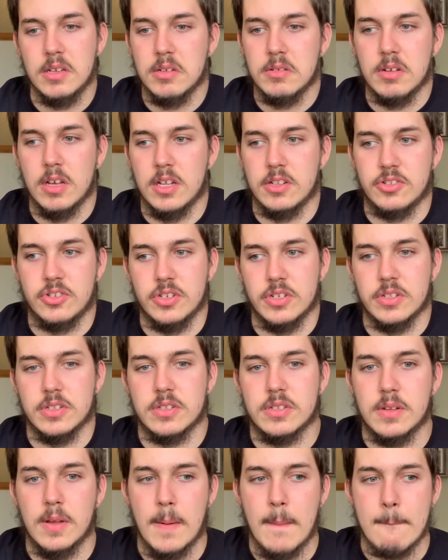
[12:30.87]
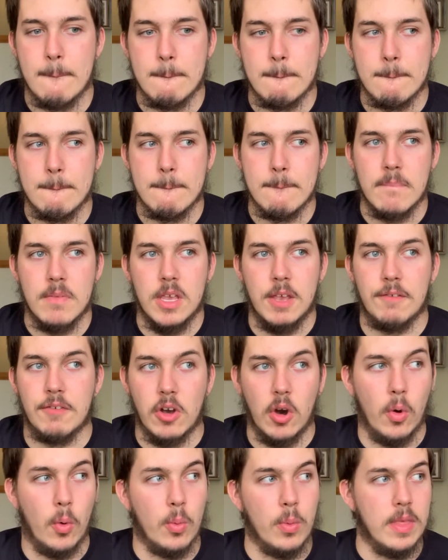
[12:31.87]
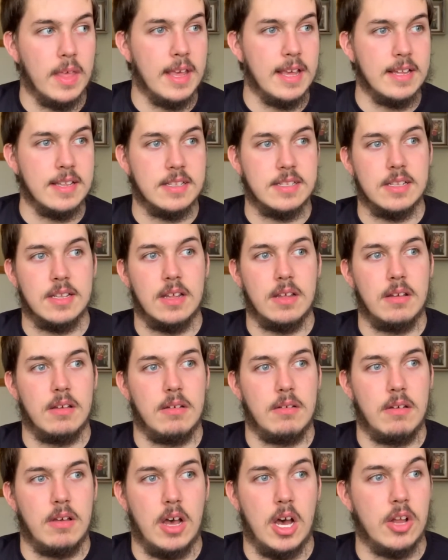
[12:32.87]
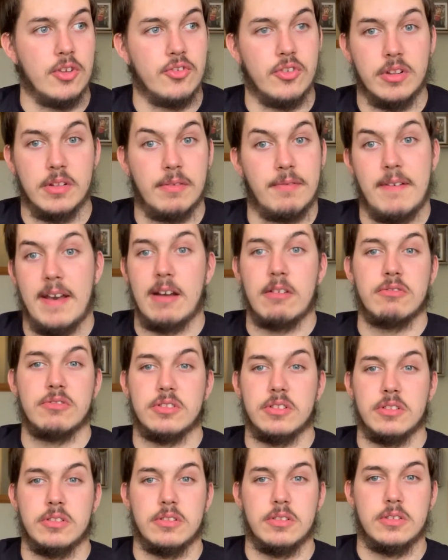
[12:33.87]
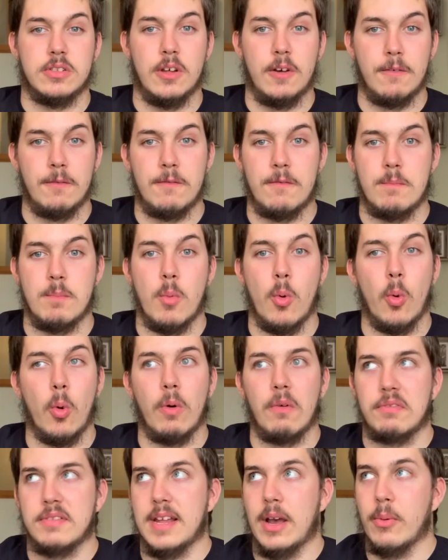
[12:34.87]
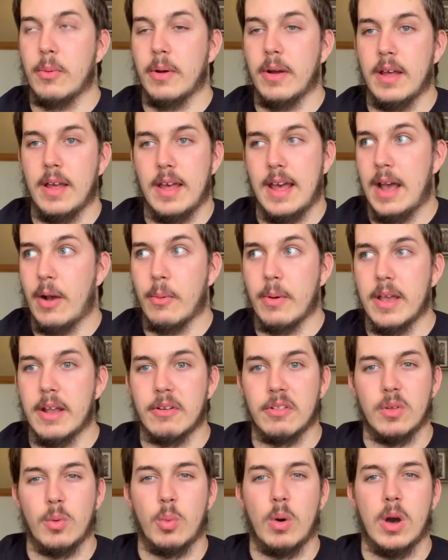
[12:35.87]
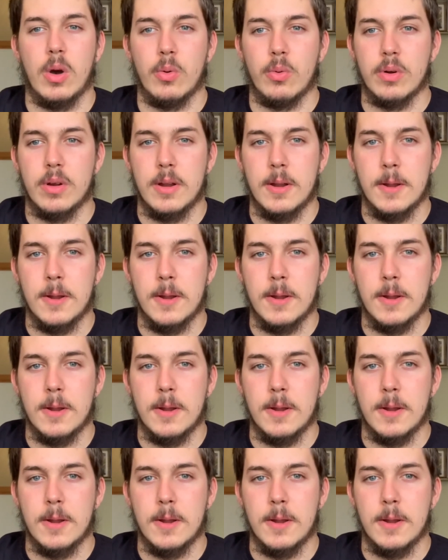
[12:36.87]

It's just, you've got all these hundreds, thousands of morphs out here in the world,